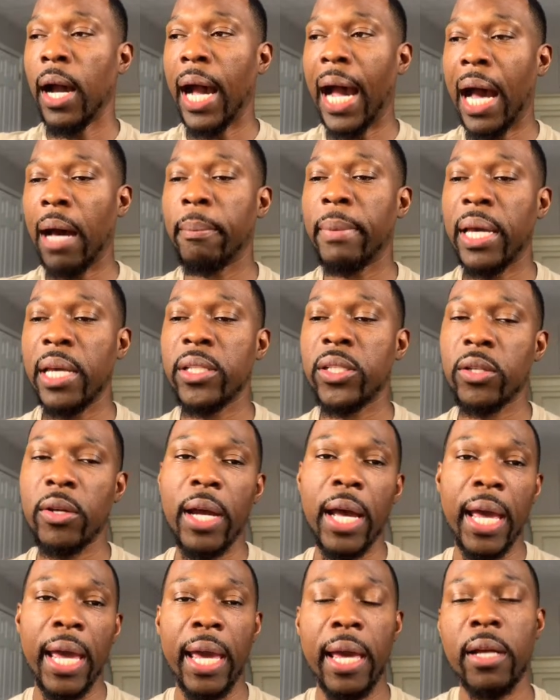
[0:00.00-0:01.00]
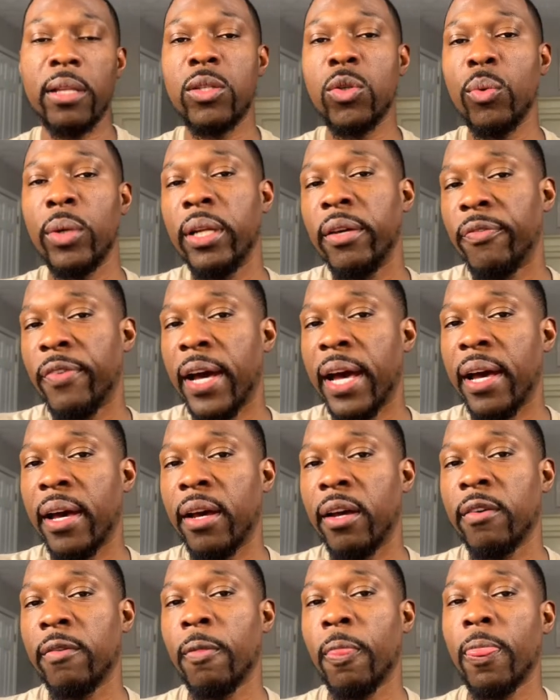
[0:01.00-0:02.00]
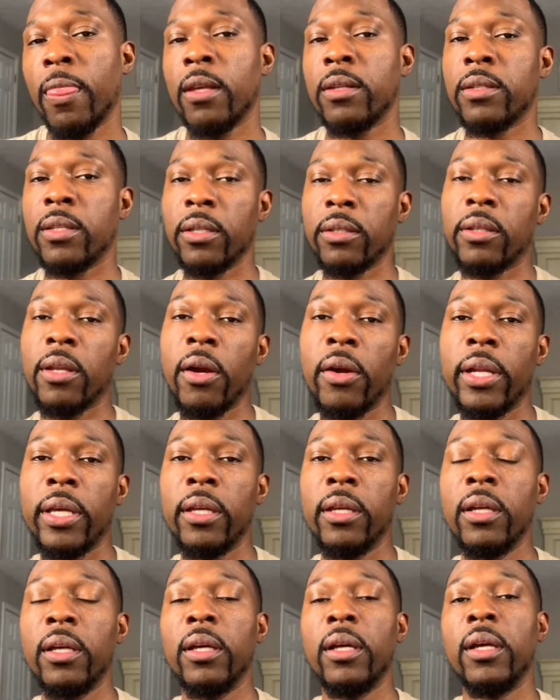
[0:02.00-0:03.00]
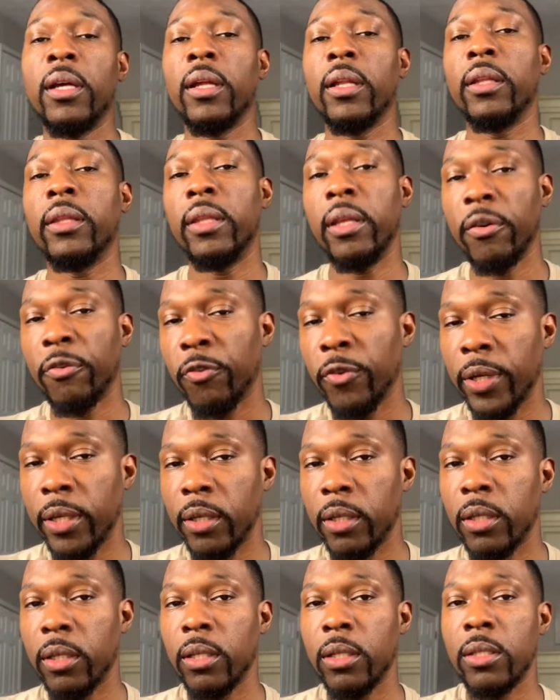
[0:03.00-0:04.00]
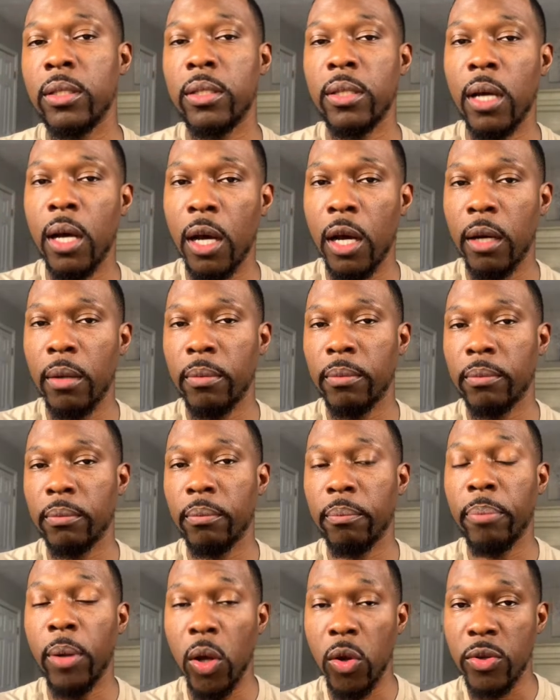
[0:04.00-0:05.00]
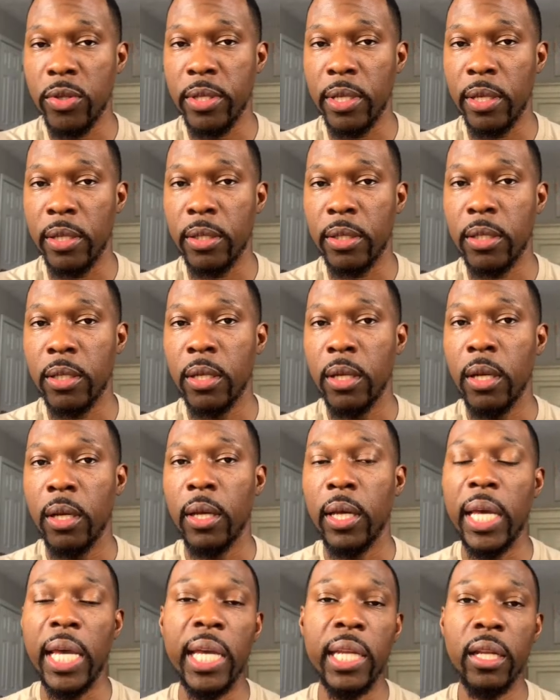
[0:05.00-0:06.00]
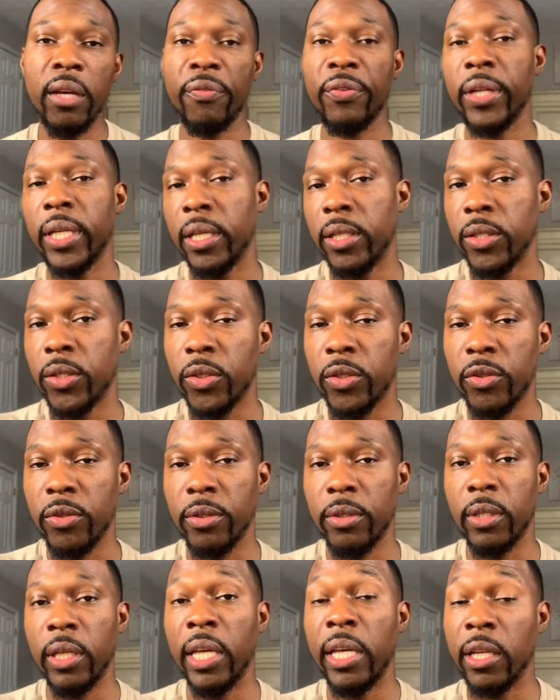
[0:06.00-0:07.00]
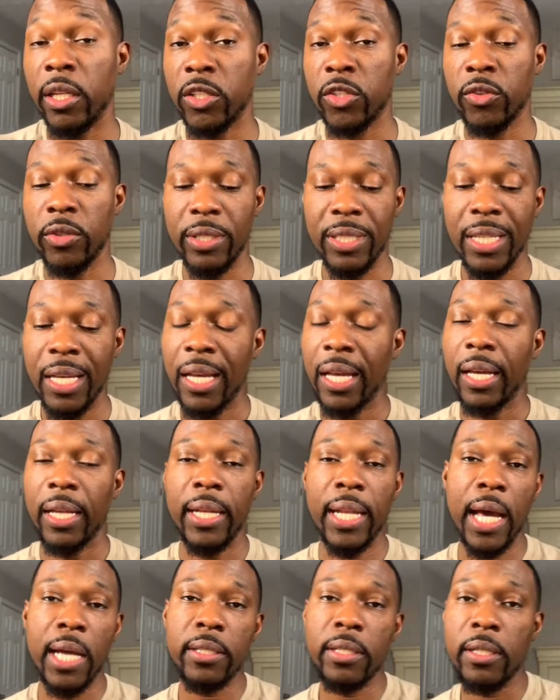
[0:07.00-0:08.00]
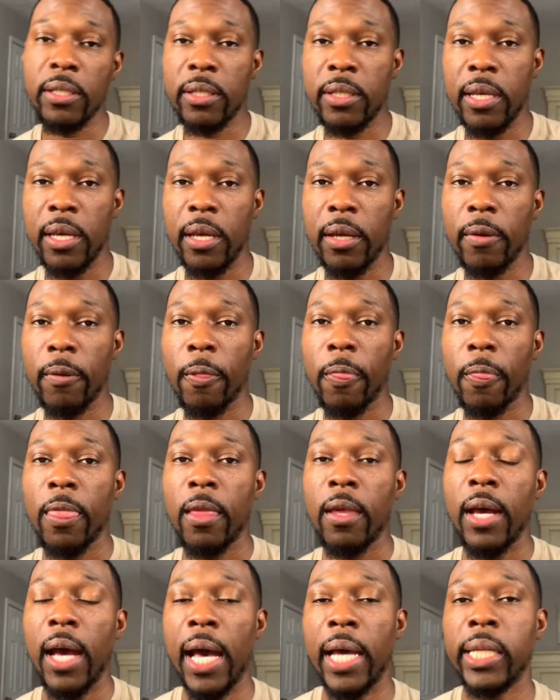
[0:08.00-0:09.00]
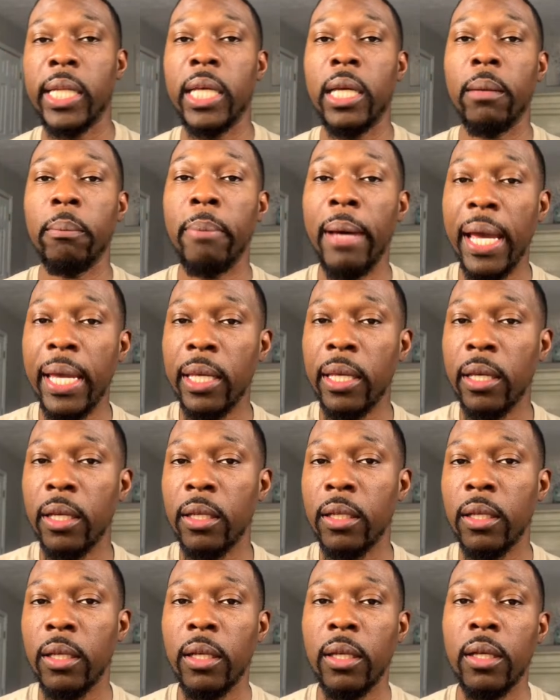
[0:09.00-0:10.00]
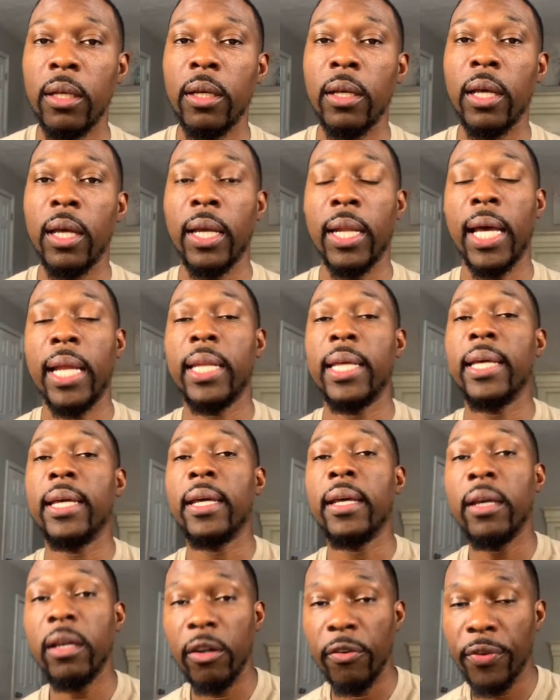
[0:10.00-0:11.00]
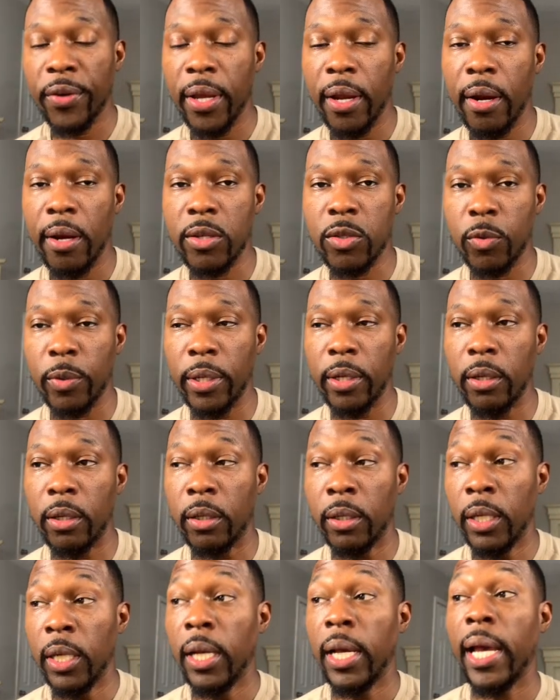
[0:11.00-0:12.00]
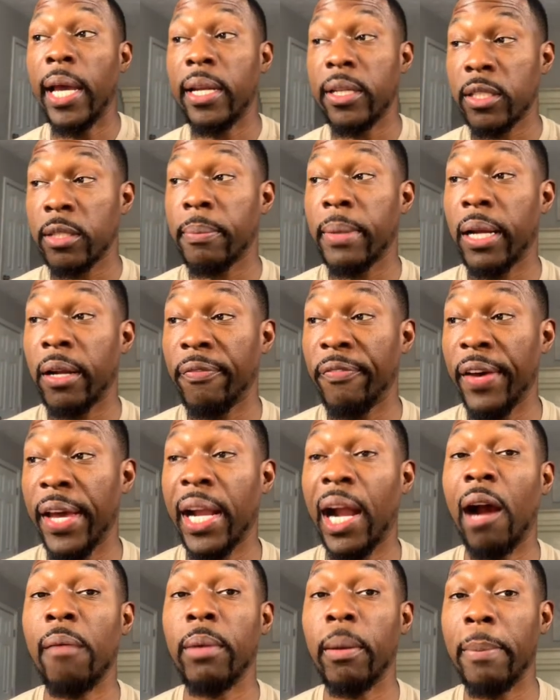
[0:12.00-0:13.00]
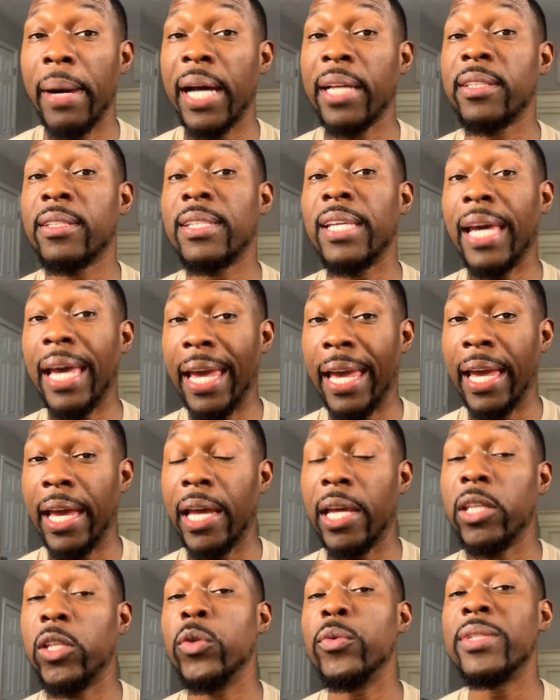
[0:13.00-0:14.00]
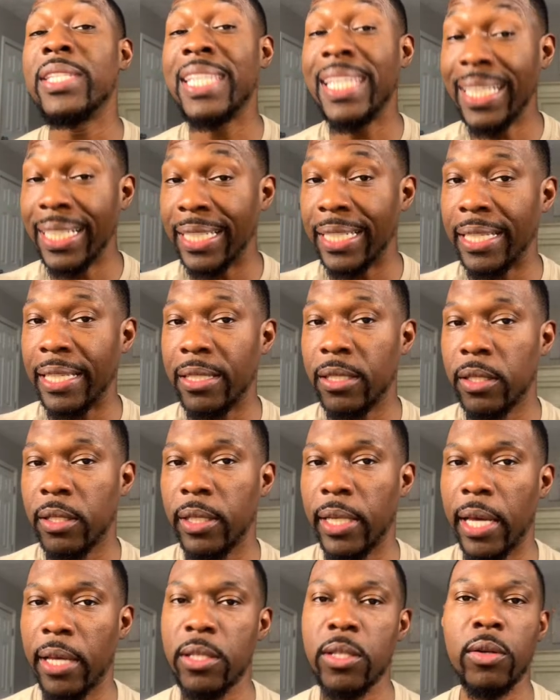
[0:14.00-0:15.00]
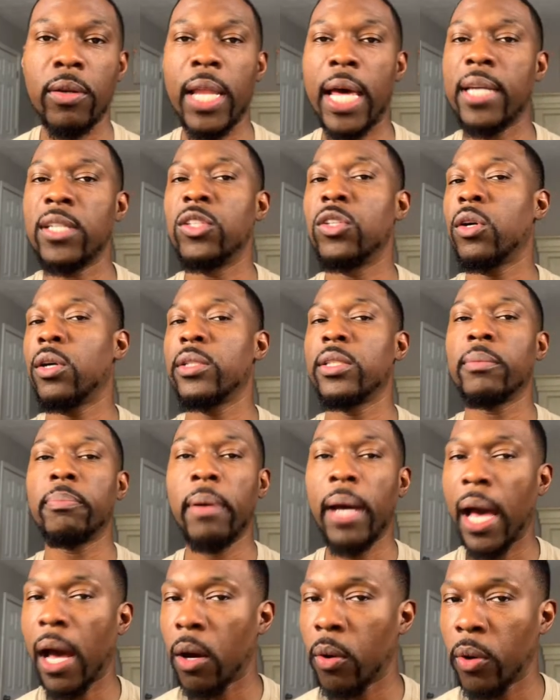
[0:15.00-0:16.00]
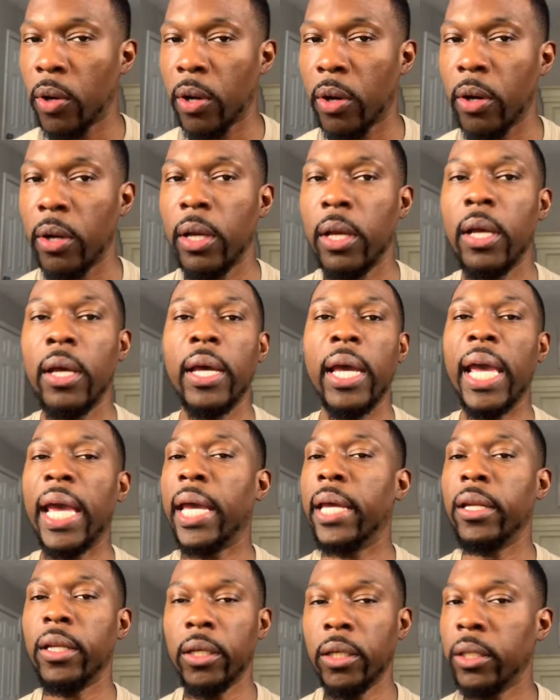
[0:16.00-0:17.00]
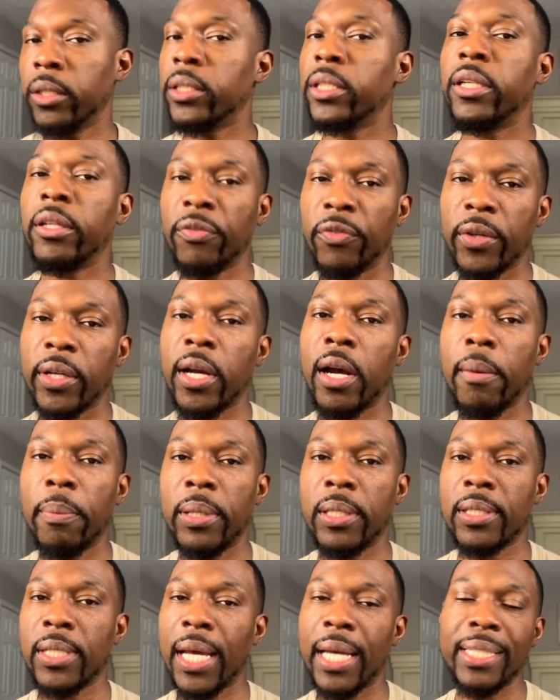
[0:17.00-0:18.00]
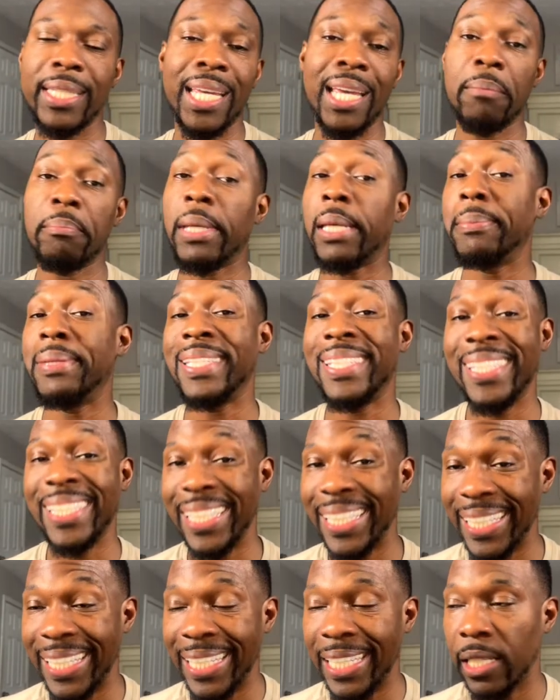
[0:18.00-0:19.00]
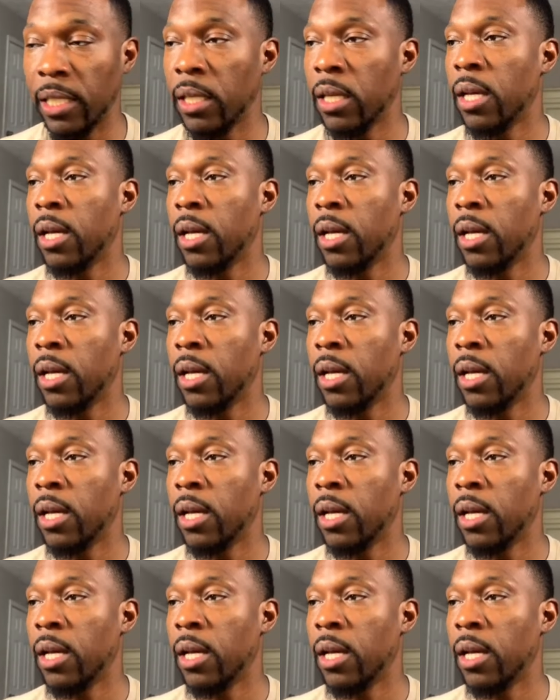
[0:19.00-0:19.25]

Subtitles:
I made sure I had 25 to 30 different job postings in different industries, not just tech. I did banking and I did healthcare as well. And as a matter of fact, I'm about to add utilities to that. So like Georgia Power and other different companies like that, maybe GE,